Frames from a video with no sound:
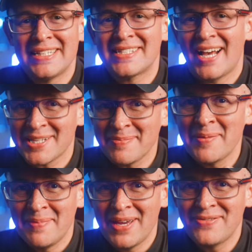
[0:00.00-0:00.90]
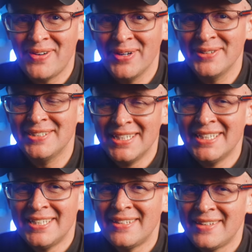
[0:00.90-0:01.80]
this as my main phone,
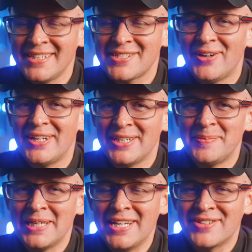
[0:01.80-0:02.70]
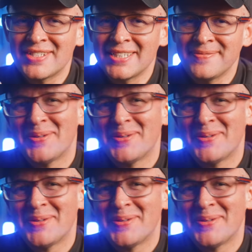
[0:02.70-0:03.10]
things got a little bit interesting.